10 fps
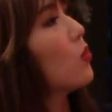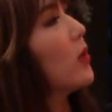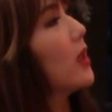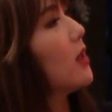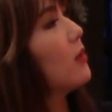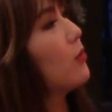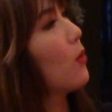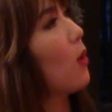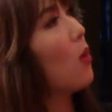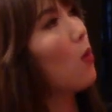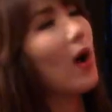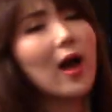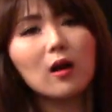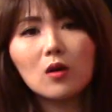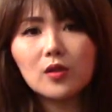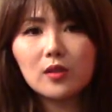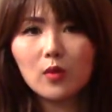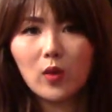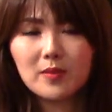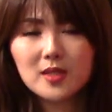one for a while on the
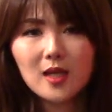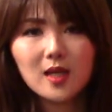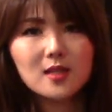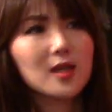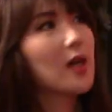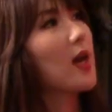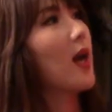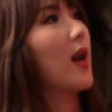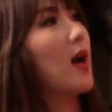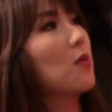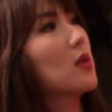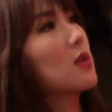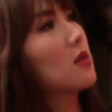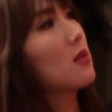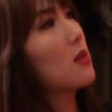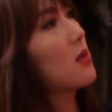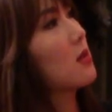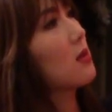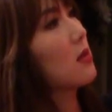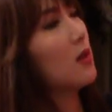website, and I was
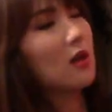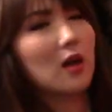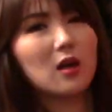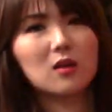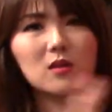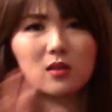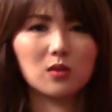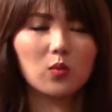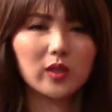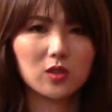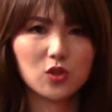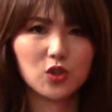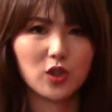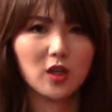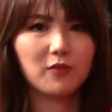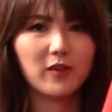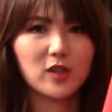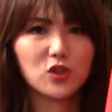just, you know, wasn't sure if I